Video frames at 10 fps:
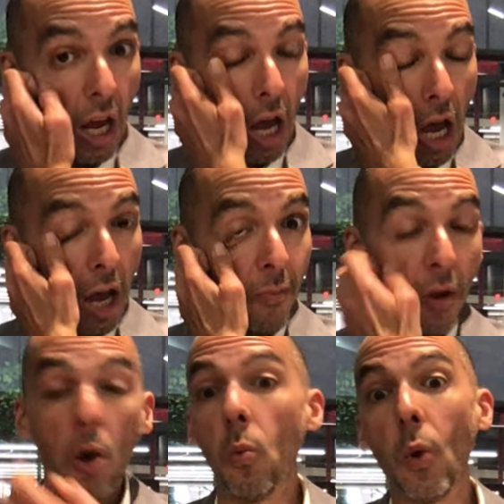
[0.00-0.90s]
Um,
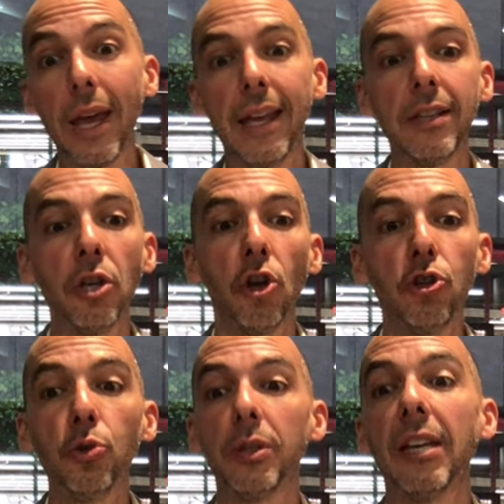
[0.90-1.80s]
when
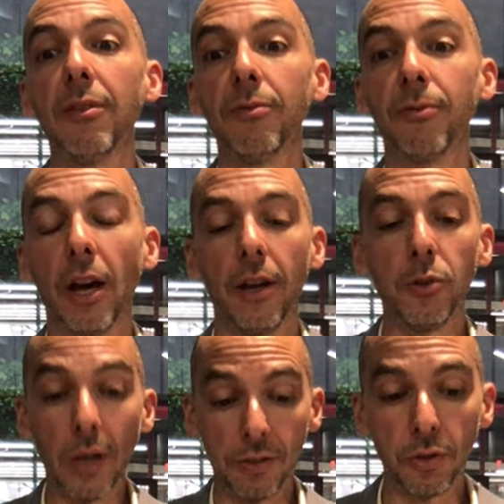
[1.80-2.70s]
you give uh,
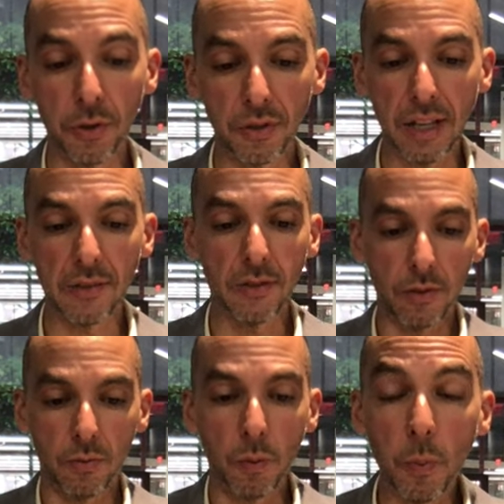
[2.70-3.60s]
you answer your
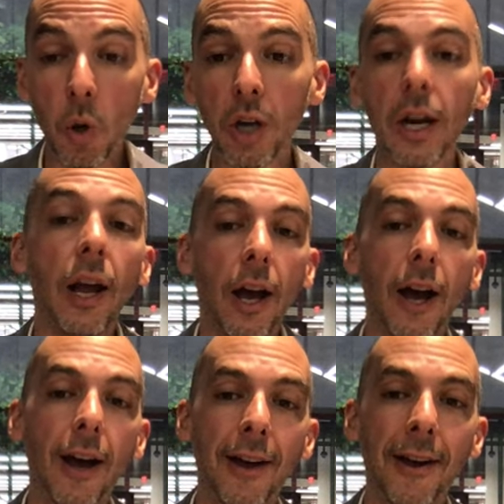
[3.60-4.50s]
census report uh,
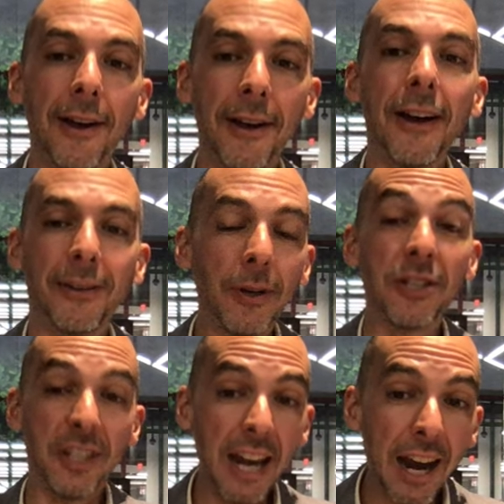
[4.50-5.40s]
uh,
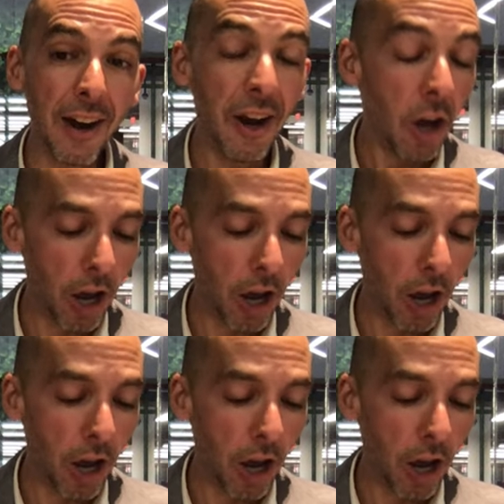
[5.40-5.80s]
questionnaire,